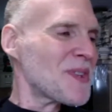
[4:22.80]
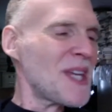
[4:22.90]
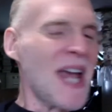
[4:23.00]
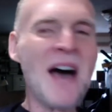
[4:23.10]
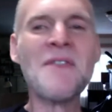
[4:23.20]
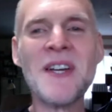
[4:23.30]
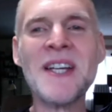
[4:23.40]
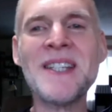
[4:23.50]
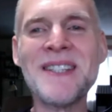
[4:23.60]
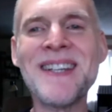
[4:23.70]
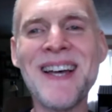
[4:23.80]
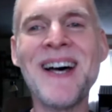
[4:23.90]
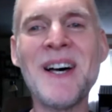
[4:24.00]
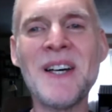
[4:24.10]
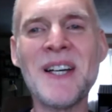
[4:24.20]
the African,
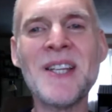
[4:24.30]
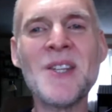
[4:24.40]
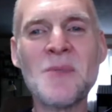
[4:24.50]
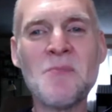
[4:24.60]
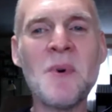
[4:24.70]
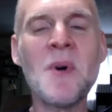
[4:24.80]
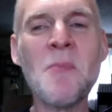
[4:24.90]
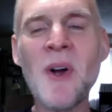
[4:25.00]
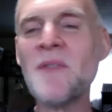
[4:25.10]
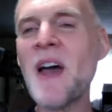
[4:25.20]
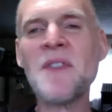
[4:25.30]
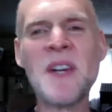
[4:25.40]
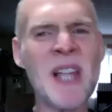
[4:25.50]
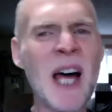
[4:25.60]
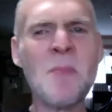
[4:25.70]
at least her part of
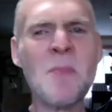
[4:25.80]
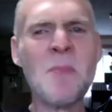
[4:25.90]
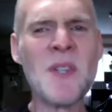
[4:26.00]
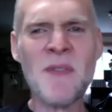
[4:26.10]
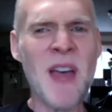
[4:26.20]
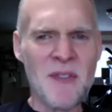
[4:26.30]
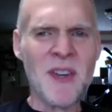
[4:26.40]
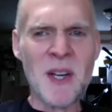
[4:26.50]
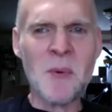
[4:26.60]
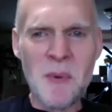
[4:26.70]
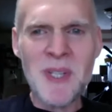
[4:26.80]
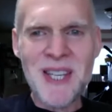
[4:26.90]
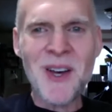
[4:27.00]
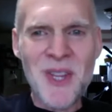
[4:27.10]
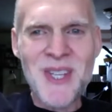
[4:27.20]
Africa, a lot of parts of Africa. When we
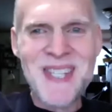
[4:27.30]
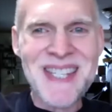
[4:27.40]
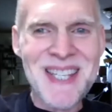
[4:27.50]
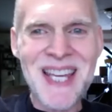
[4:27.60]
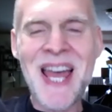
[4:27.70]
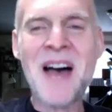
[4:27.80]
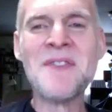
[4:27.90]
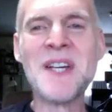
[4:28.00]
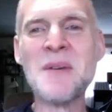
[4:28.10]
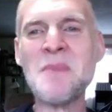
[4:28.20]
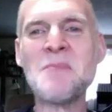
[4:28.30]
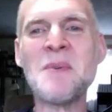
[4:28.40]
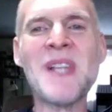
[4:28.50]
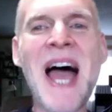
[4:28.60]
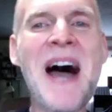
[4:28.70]
tell this in Africa,
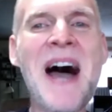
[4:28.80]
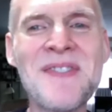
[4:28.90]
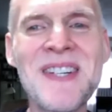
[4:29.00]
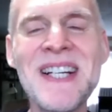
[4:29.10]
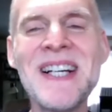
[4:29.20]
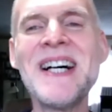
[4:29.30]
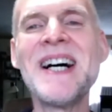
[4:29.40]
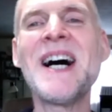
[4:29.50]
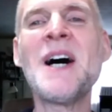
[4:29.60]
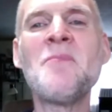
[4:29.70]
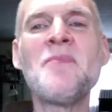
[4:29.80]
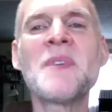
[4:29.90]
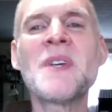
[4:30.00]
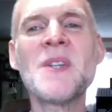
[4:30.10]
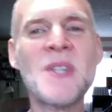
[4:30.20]
people laugh,
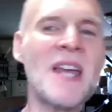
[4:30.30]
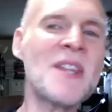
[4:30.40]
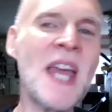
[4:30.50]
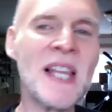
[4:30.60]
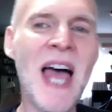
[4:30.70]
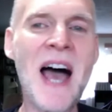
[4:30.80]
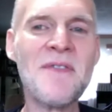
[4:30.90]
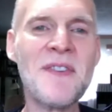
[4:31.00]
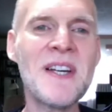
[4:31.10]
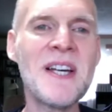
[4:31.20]
because they laugh.